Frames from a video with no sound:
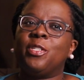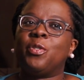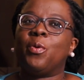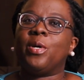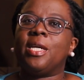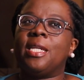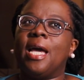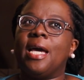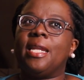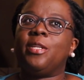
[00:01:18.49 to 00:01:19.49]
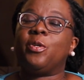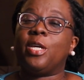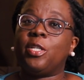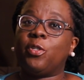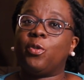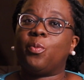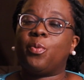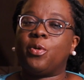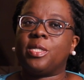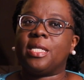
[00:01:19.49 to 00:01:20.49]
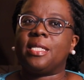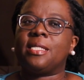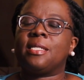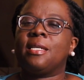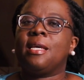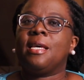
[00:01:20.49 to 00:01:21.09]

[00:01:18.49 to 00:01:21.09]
So in an educational process,